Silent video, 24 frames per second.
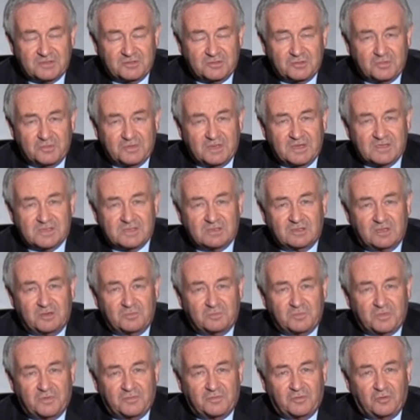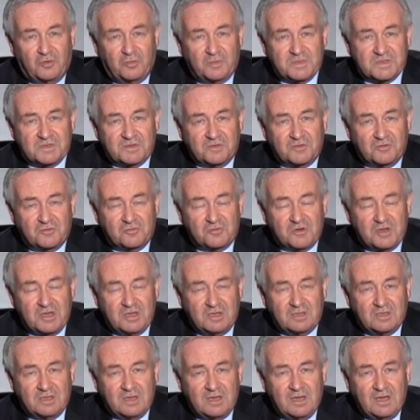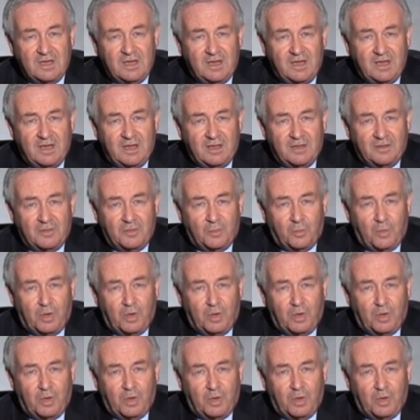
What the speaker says: 2011 performance of the green. The